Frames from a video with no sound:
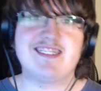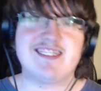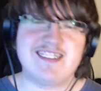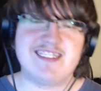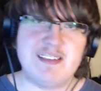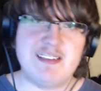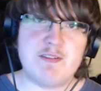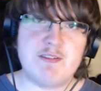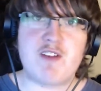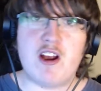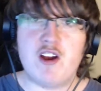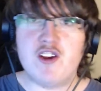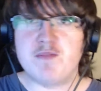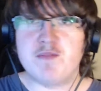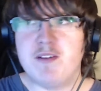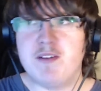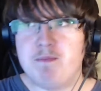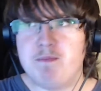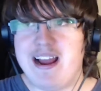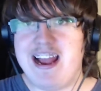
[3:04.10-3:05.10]
It was
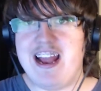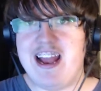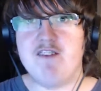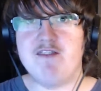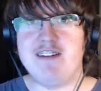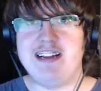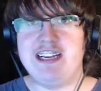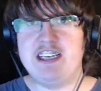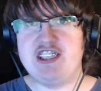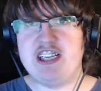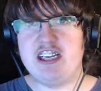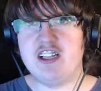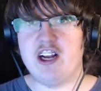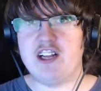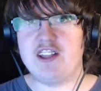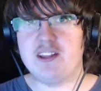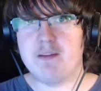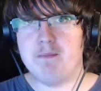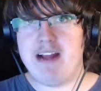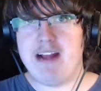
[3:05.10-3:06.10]
Rosamund Mary, and she
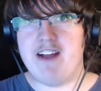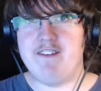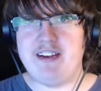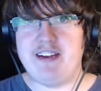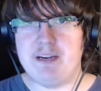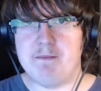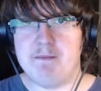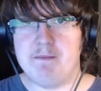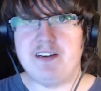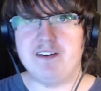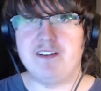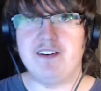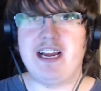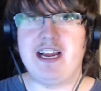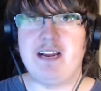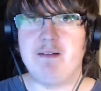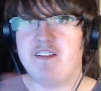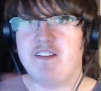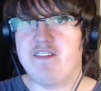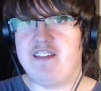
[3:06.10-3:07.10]
liked the Mary in a middle name,
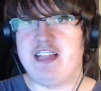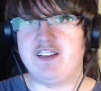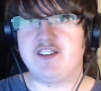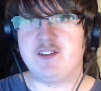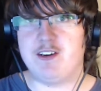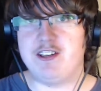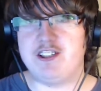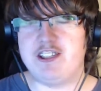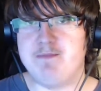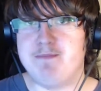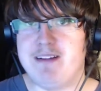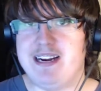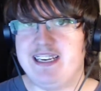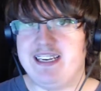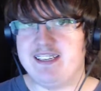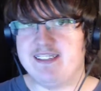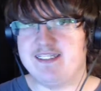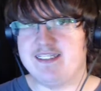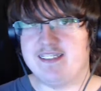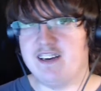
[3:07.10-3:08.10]
and I think that's why she made
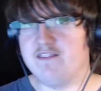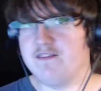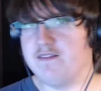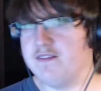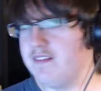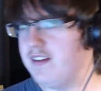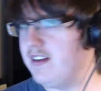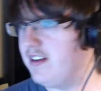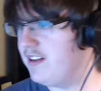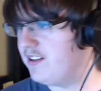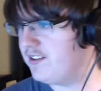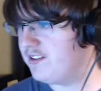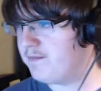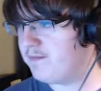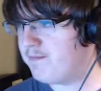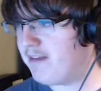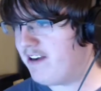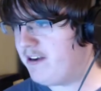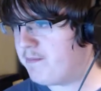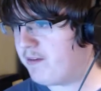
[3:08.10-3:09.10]
itself
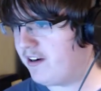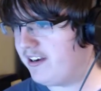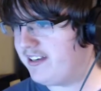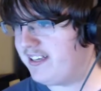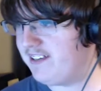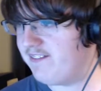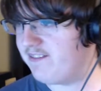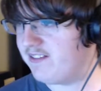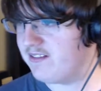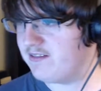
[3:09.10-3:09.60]
Mary by default.